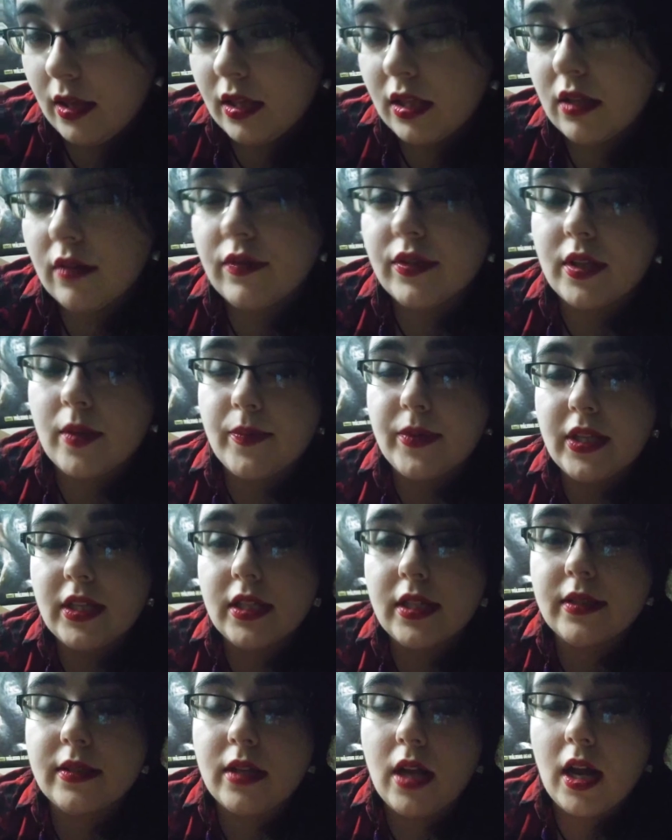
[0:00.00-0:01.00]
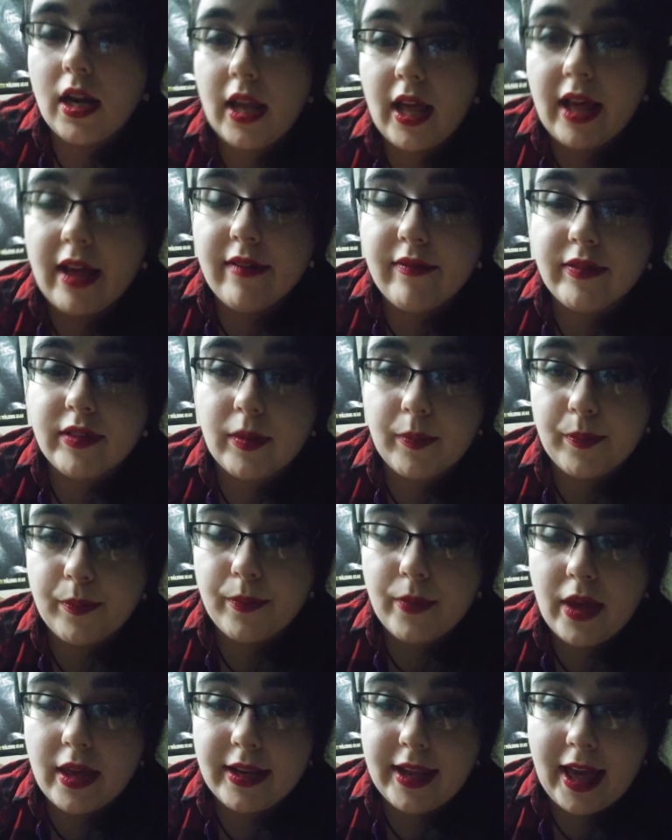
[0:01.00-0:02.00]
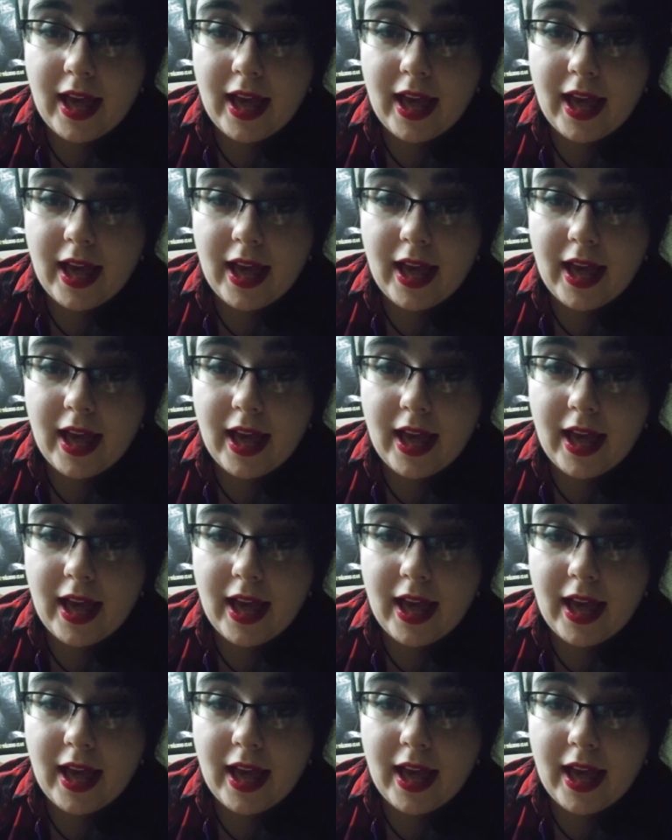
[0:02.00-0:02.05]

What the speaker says: If something does not have an